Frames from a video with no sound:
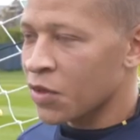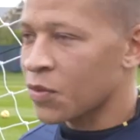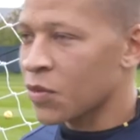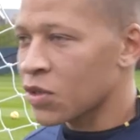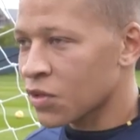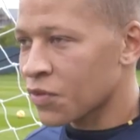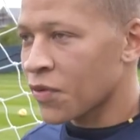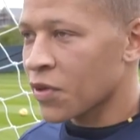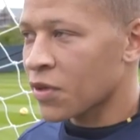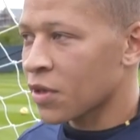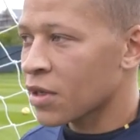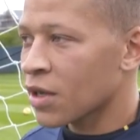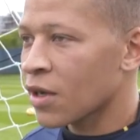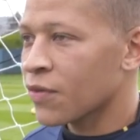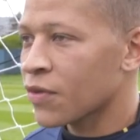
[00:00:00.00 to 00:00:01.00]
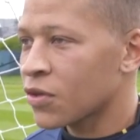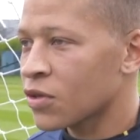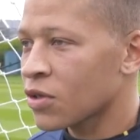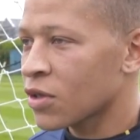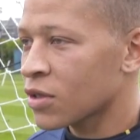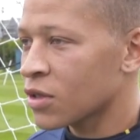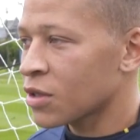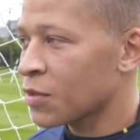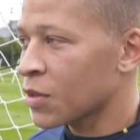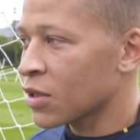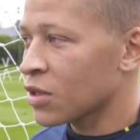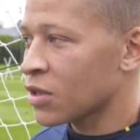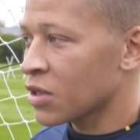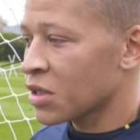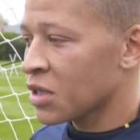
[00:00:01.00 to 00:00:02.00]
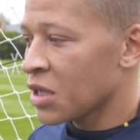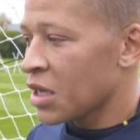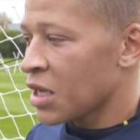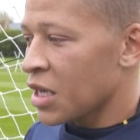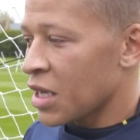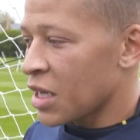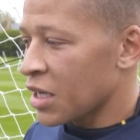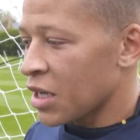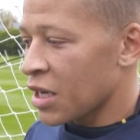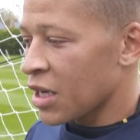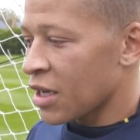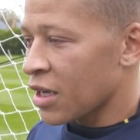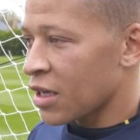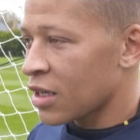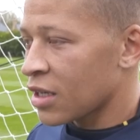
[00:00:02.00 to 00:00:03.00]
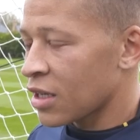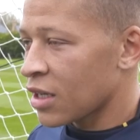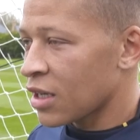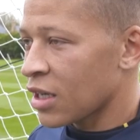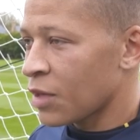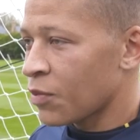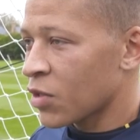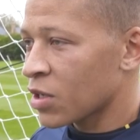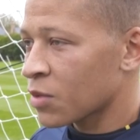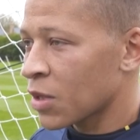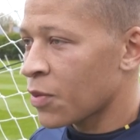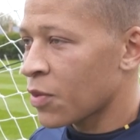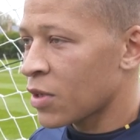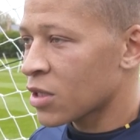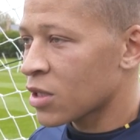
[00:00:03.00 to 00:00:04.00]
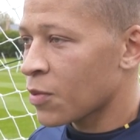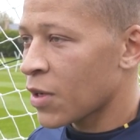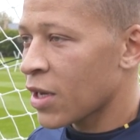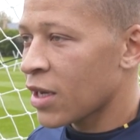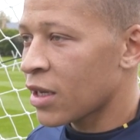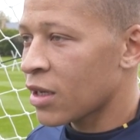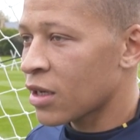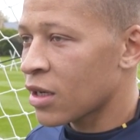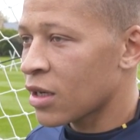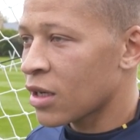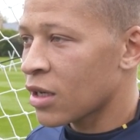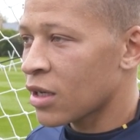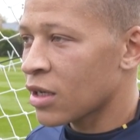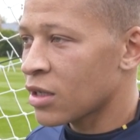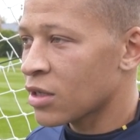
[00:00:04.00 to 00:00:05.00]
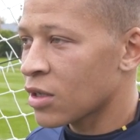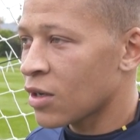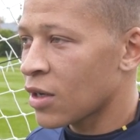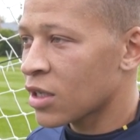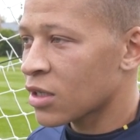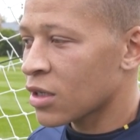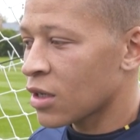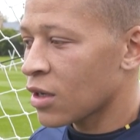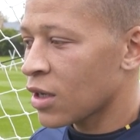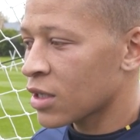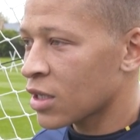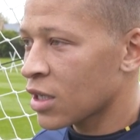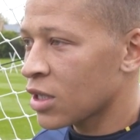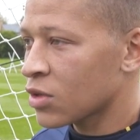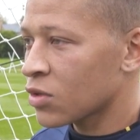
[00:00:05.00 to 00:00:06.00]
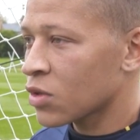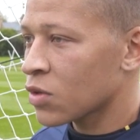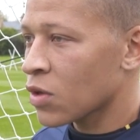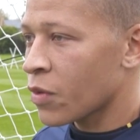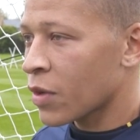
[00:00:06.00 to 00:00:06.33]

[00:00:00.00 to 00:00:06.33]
almost fucking get a few chances because he brings people into play, and he's a nice geezer as well.